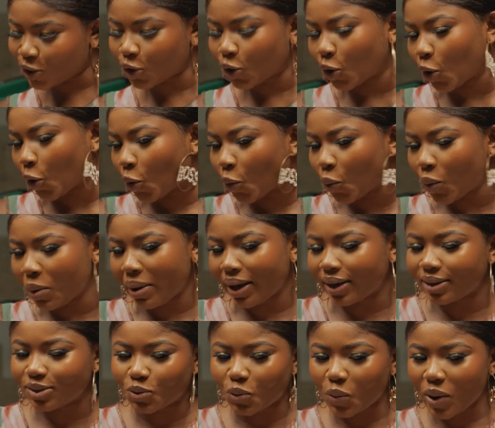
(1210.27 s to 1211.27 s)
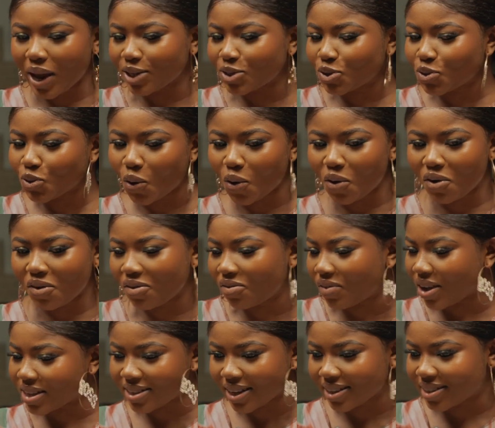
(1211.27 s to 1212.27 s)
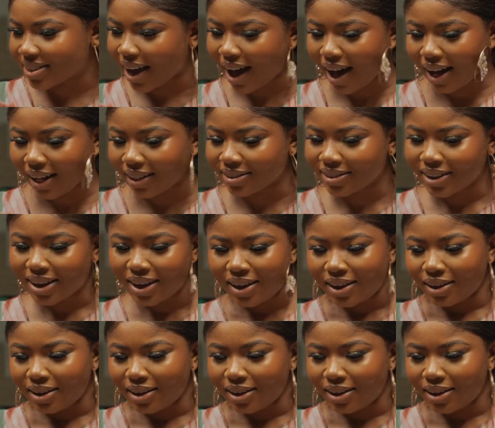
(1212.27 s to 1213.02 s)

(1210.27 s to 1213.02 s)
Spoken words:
Women, we are so versatile.